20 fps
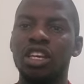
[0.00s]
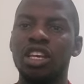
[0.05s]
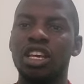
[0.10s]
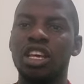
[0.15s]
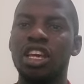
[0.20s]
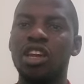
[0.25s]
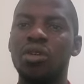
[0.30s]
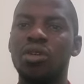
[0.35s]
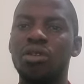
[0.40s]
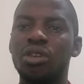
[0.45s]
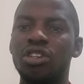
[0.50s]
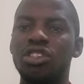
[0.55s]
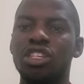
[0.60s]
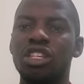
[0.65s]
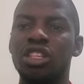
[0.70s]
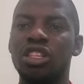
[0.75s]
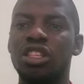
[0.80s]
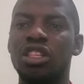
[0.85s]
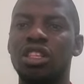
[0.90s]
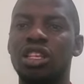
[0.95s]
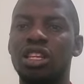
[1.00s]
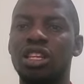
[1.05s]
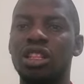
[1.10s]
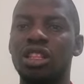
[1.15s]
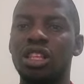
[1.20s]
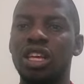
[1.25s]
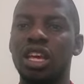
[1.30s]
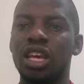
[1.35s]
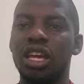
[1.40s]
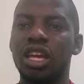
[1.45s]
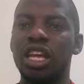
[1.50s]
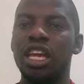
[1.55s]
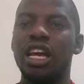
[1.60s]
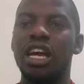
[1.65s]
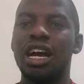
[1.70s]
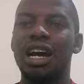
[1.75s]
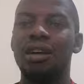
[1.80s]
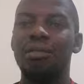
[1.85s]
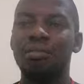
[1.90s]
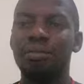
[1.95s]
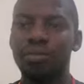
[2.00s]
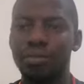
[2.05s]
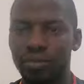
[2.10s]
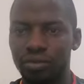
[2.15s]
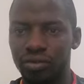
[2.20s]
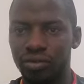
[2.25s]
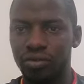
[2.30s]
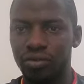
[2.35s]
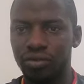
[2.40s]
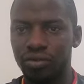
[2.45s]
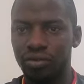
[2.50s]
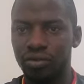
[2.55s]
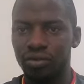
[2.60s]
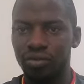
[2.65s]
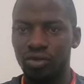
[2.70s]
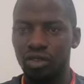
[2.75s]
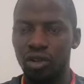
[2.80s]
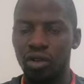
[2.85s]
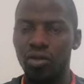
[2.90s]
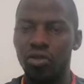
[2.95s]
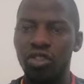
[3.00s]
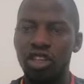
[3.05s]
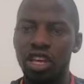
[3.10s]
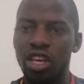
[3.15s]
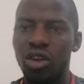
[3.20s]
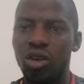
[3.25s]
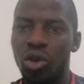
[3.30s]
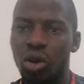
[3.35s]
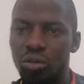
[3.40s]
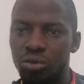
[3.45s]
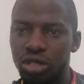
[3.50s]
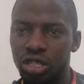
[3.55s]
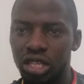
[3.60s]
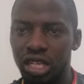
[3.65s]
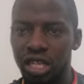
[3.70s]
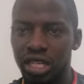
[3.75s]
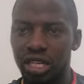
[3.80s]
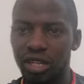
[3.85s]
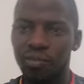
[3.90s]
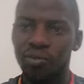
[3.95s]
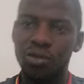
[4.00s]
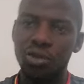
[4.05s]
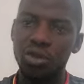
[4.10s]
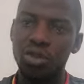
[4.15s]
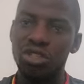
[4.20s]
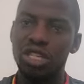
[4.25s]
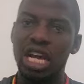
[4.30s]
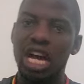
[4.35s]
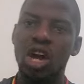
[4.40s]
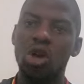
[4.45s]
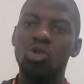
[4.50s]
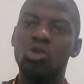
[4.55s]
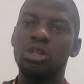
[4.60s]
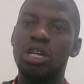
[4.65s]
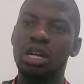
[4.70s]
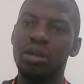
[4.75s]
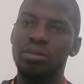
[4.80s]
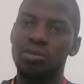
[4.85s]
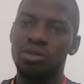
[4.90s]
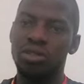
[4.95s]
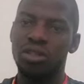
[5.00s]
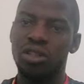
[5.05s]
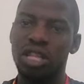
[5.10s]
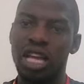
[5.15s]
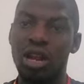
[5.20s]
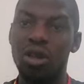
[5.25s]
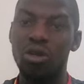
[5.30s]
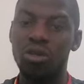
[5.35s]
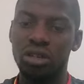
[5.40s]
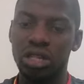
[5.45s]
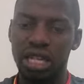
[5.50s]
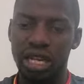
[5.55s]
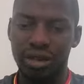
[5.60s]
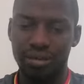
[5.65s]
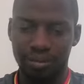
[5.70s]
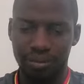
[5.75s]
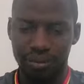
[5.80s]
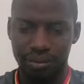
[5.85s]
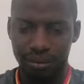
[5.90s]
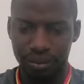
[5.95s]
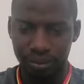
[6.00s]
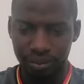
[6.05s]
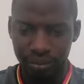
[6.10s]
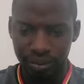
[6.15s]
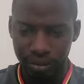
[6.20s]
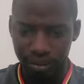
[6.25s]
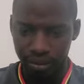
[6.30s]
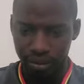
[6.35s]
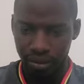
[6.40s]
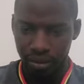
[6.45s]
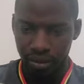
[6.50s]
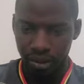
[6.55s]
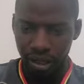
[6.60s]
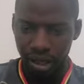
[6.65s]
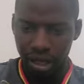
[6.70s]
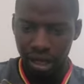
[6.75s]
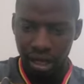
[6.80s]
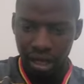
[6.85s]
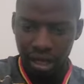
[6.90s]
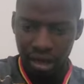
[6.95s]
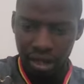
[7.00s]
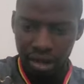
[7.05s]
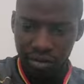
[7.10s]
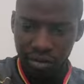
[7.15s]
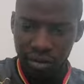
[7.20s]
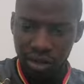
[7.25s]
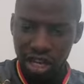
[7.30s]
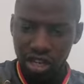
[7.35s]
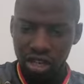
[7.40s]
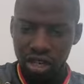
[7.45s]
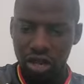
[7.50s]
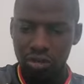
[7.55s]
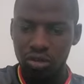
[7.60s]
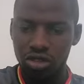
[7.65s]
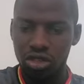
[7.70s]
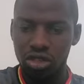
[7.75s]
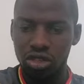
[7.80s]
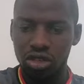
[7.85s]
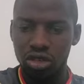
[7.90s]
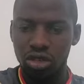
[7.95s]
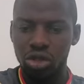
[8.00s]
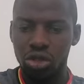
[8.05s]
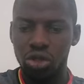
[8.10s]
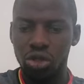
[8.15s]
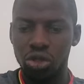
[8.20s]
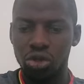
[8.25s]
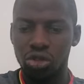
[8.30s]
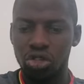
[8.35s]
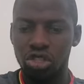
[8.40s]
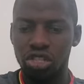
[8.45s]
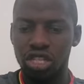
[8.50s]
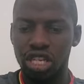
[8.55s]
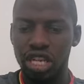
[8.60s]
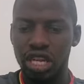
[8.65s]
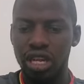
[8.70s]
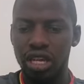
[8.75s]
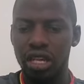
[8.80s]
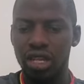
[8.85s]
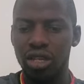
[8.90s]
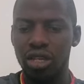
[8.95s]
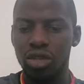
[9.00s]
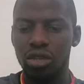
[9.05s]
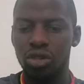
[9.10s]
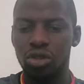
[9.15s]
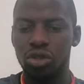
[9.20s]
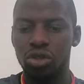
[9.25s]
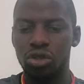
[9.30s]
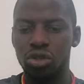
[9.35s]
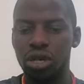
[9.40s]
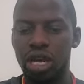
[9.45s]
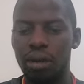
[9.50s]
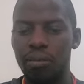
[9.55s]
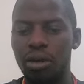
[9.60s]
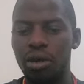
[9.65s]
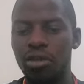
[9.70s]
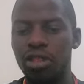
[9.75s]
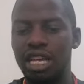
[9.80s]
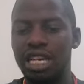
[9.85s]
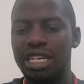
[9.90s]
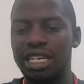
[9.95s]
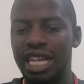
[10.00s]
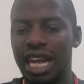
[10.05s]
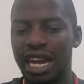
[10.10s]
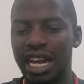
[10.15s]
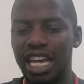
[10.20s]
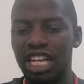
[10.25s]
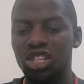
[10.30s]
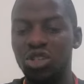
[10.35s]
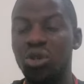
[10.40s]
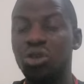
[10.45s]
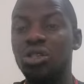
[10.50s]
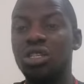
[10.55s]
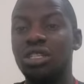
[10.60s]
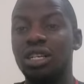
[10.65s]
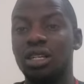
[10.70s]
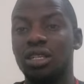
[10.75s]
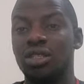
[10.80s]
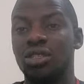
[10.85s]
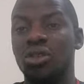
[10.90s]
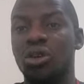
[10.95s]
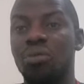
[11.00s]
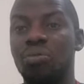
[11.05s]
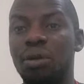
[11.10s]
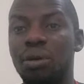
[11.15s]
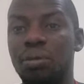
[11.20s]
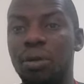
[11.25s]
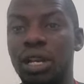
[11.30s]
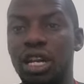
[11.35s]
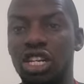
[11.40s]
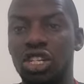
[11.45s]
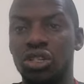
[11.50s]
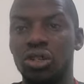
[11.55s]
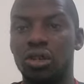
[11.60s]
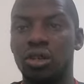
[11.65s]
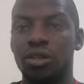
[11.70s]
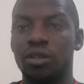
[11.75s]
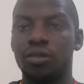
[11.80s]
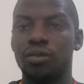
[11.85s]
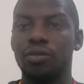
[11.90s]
Increase in the income of the homestead. Those are outcomes. They are long term. Then from the outcomes, you should talk about the target audience or population.